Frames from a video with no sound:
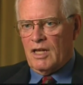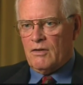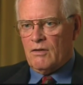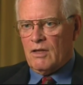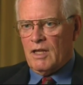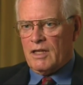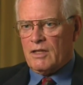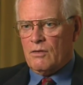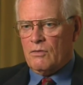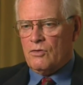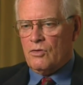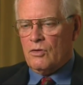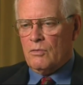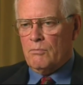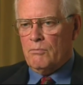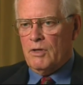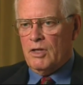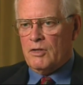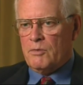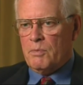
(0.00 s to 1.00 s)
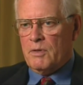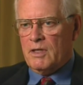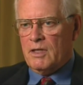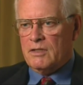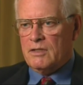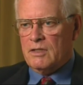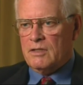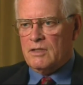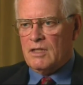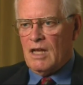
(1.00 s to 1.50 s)
I don't like the term myth
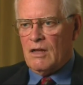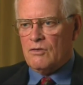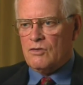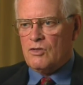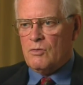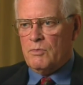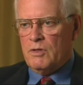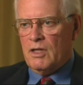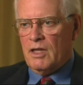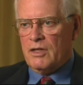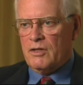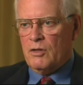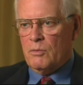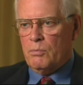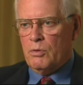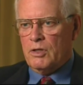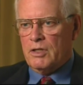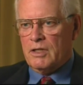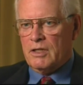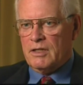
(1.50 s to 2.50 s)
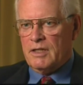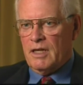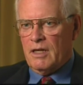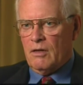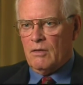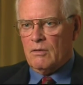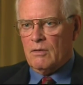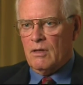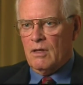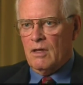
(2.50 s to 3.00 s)
because it sounds to me like you're putting it
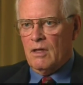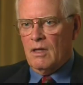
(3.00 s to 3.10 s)
down,